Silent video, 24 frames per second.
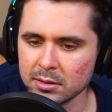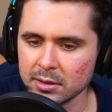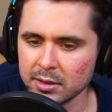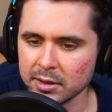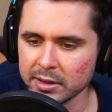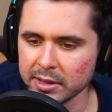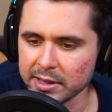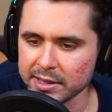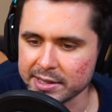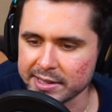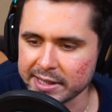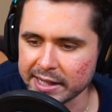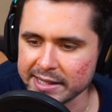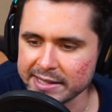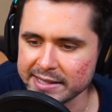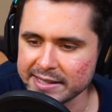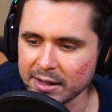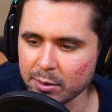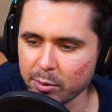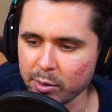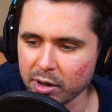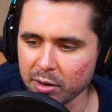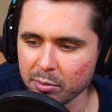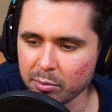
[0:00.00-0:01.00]
In the sense
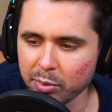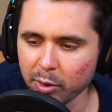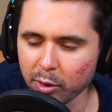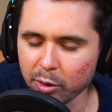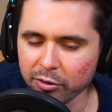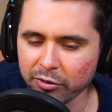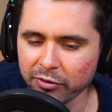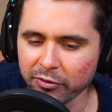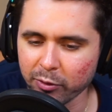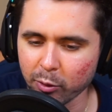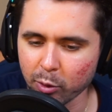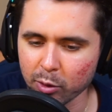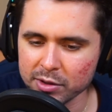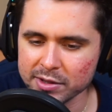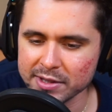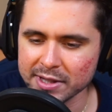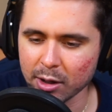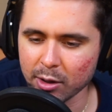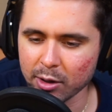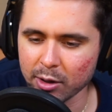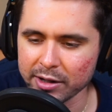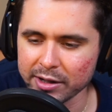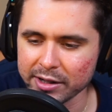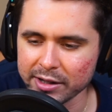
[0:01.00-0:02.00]
that we are both force
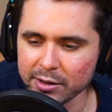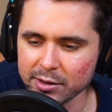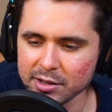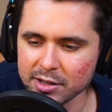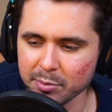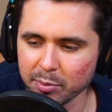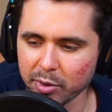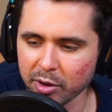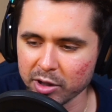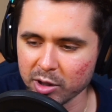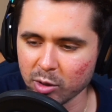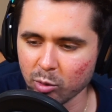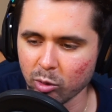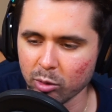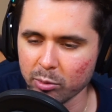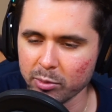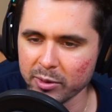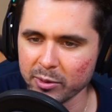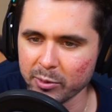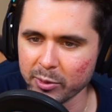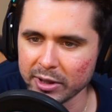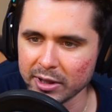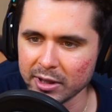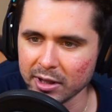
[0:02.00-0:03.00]
our ideals upon the
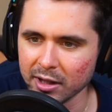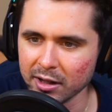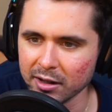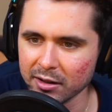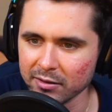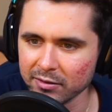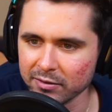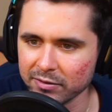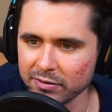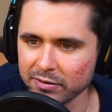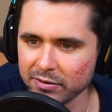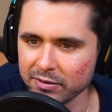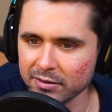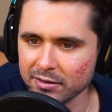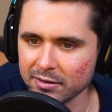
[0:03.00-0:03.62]
woman we love.